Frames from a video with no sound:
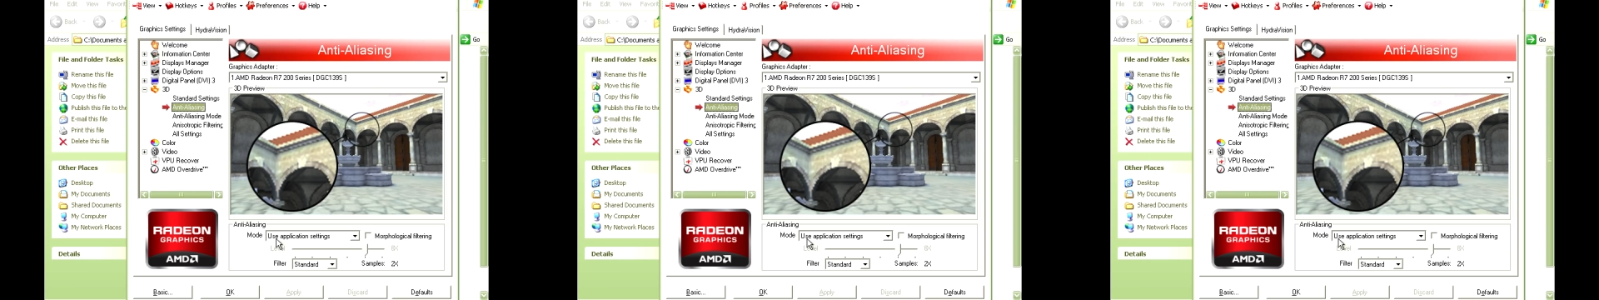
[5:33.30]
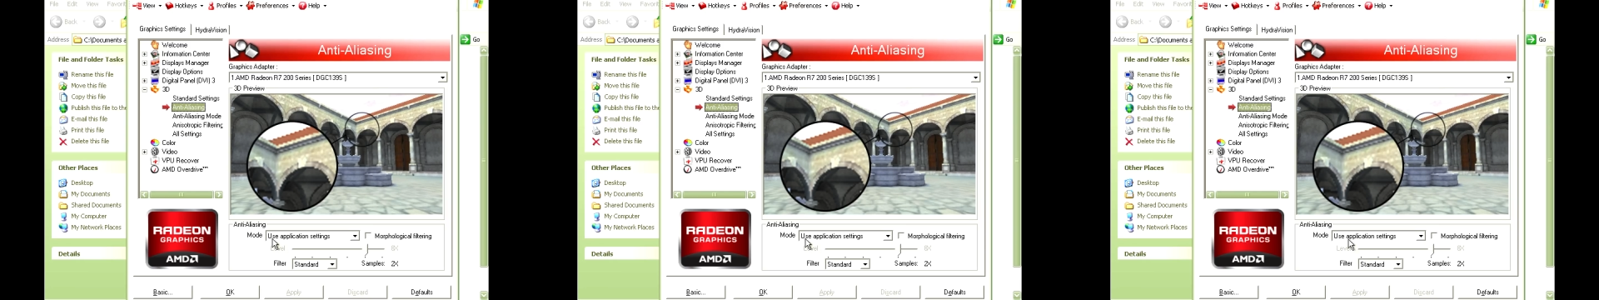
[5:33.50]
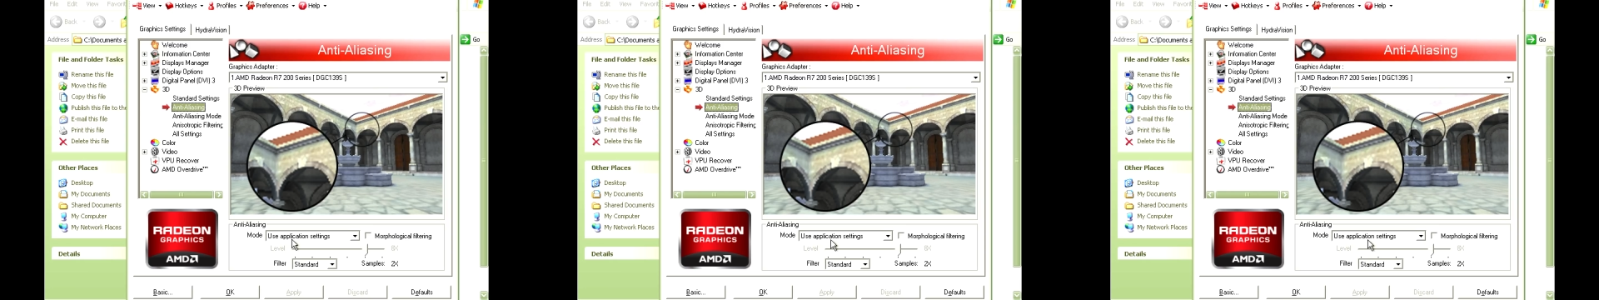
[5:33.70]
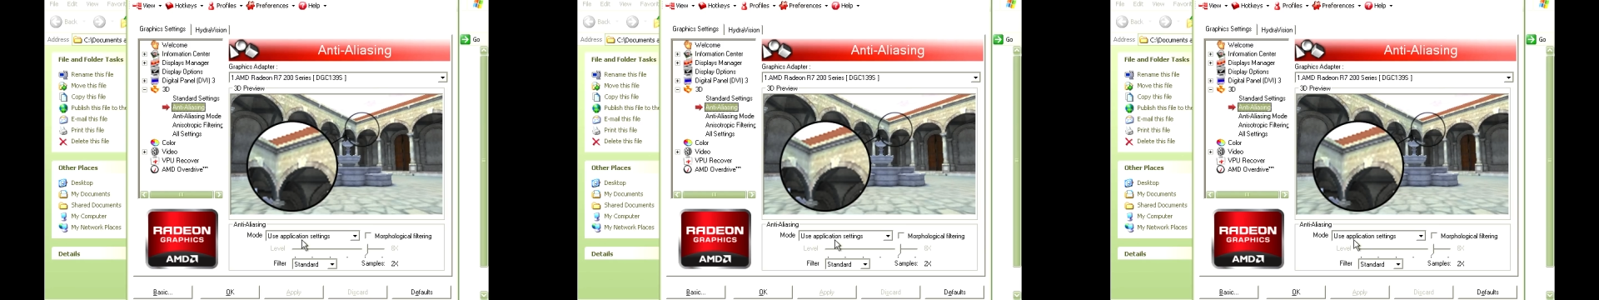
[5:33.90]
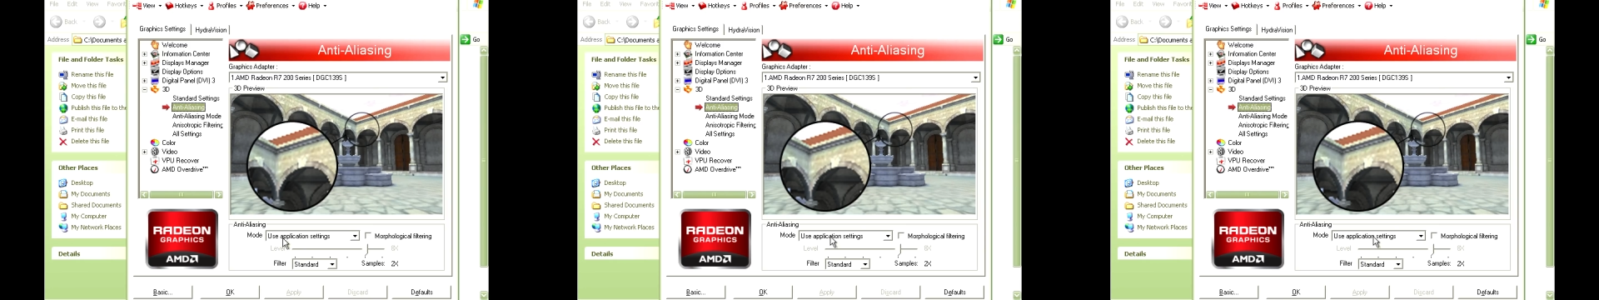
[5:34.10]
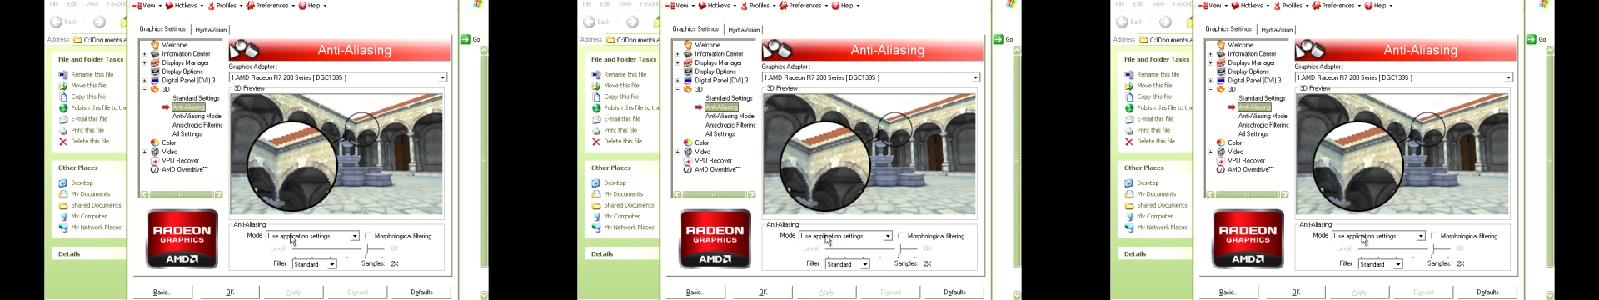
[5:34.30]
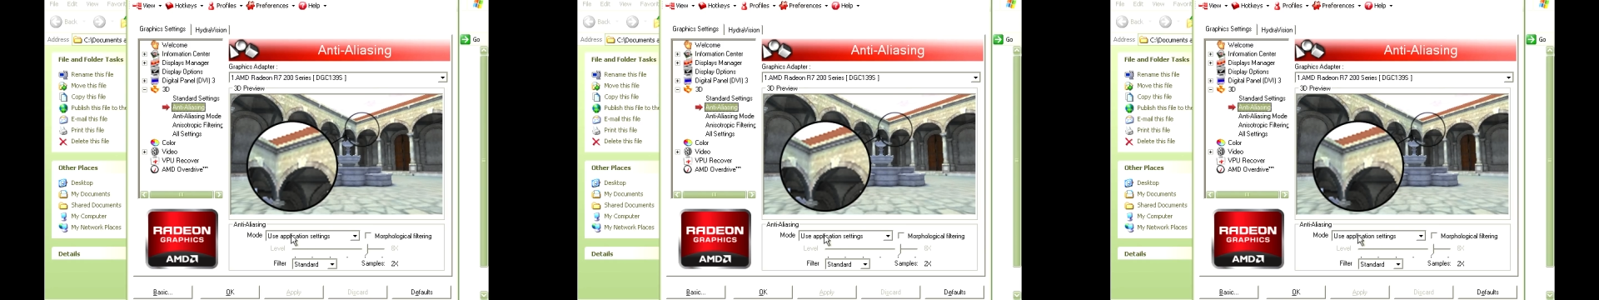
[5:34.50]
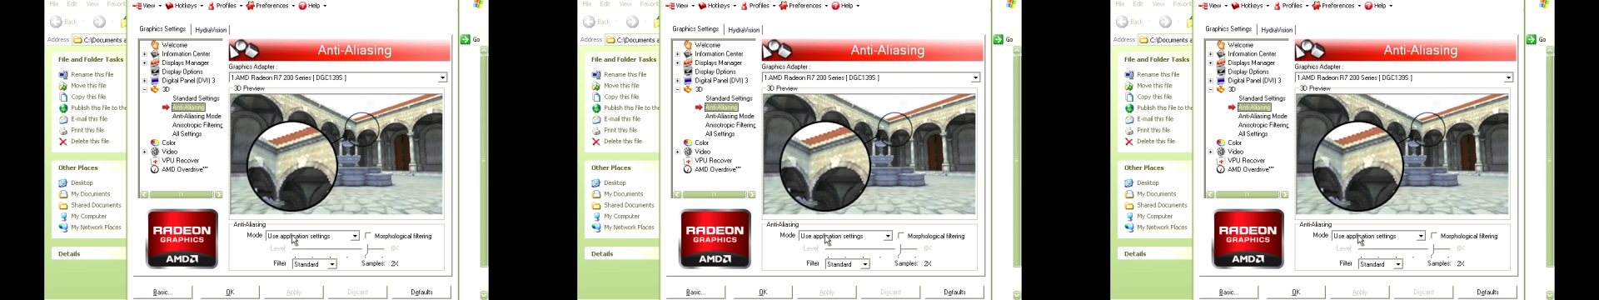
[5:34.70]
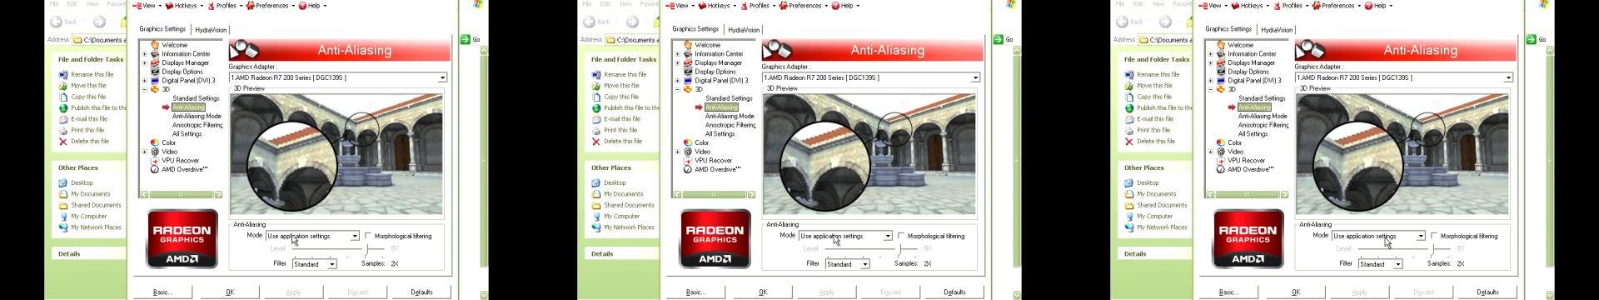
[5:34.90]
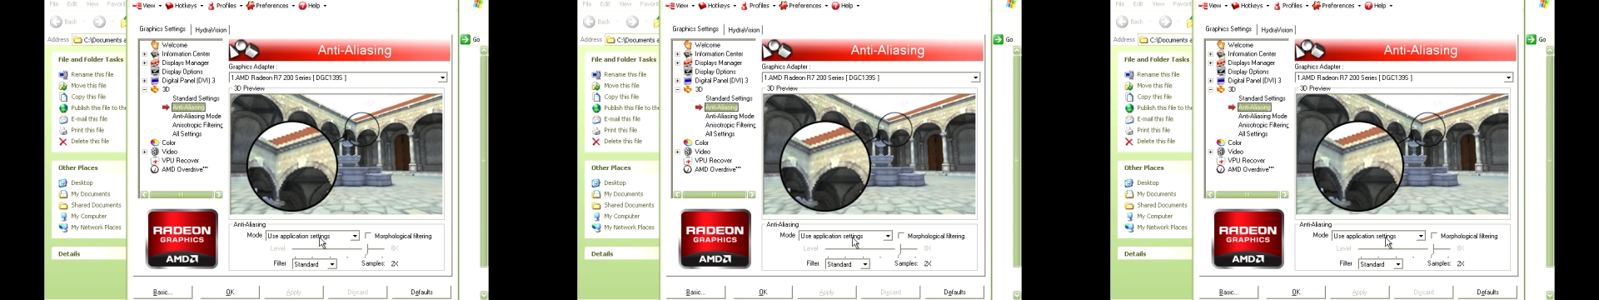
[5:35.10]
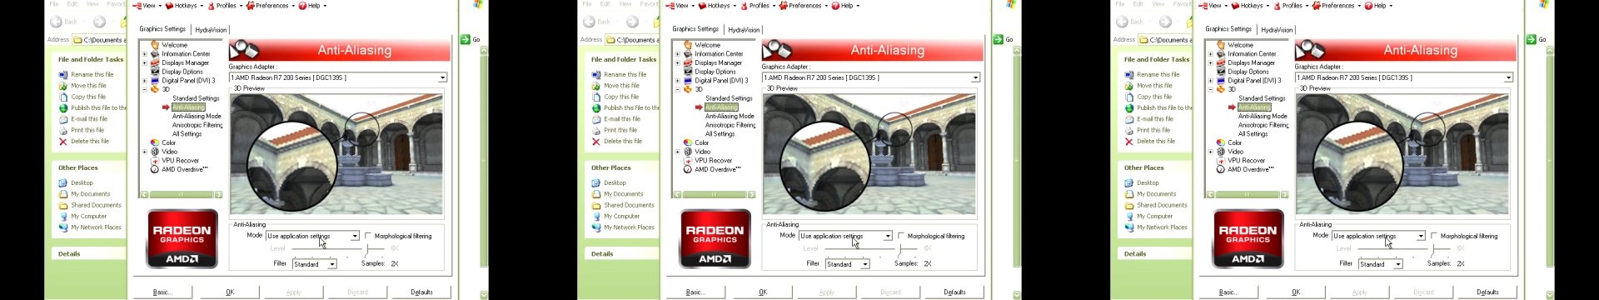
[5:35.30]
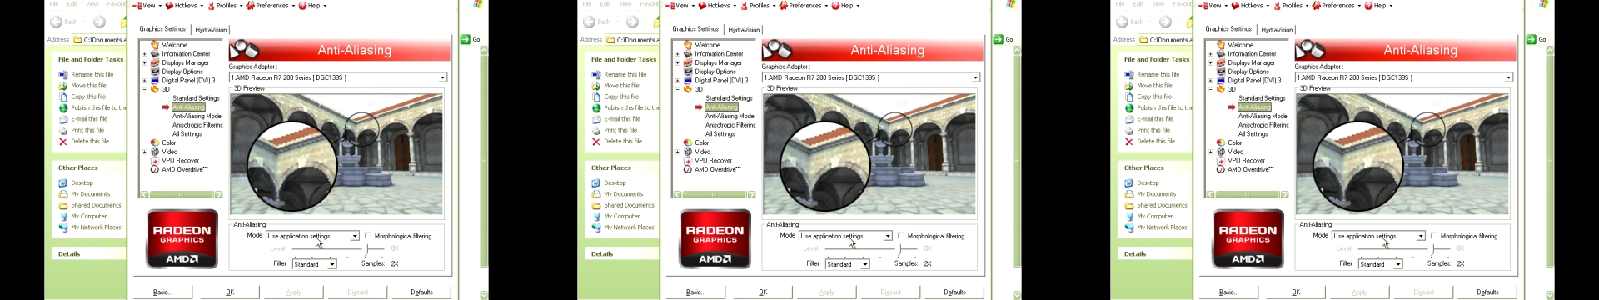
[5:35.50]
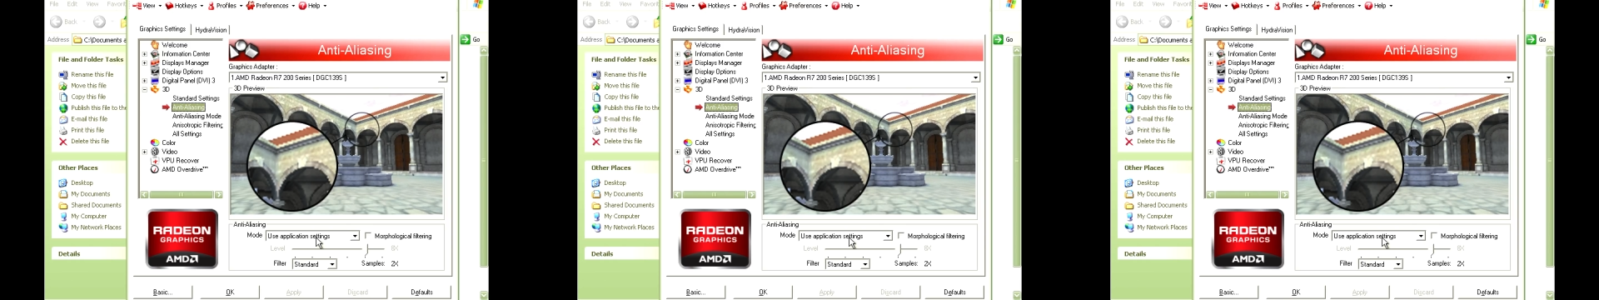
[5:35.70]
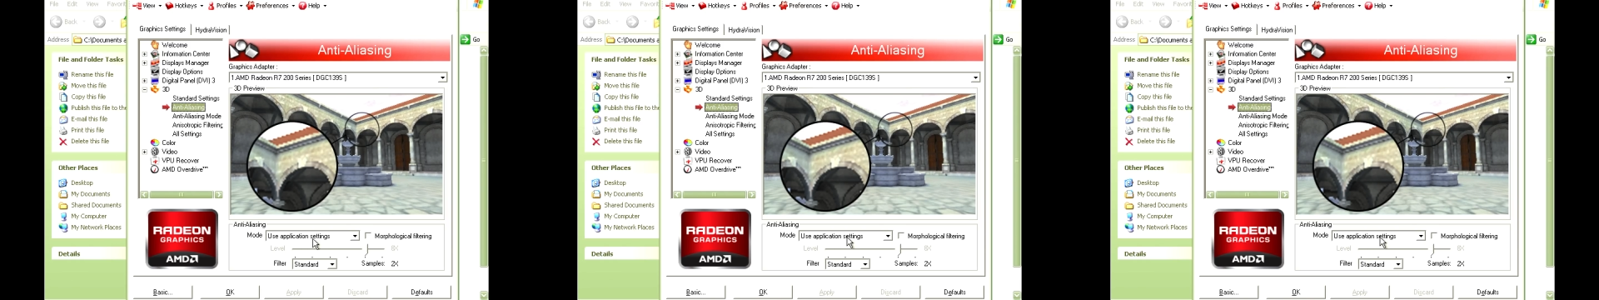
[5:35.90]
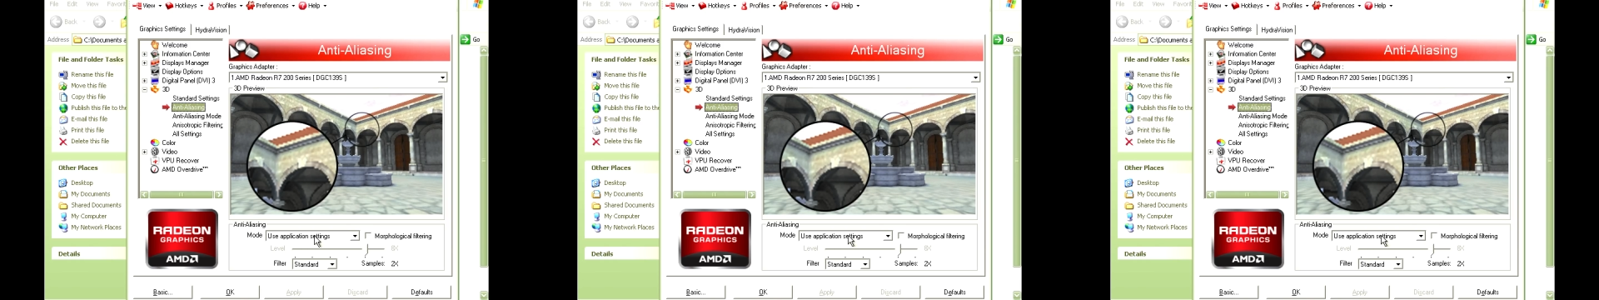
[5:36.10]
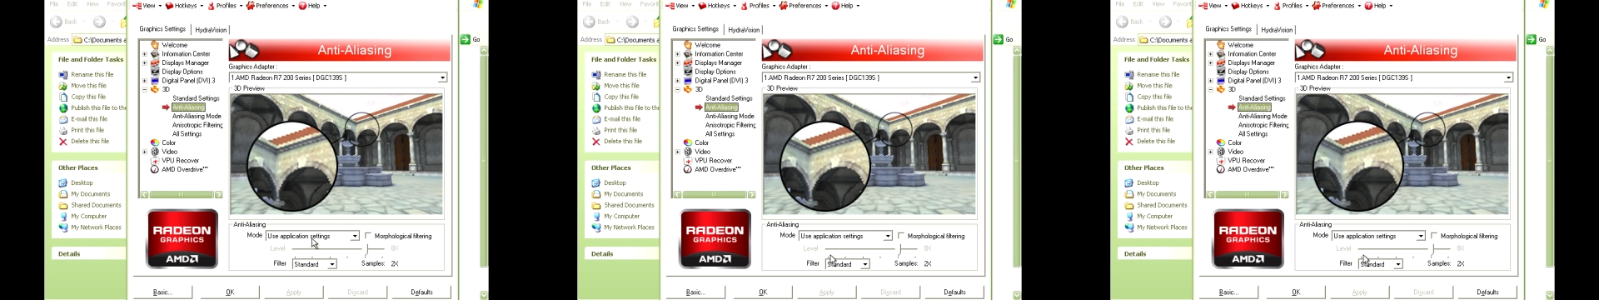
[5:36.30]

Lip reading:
Nobody's mouth can be seen.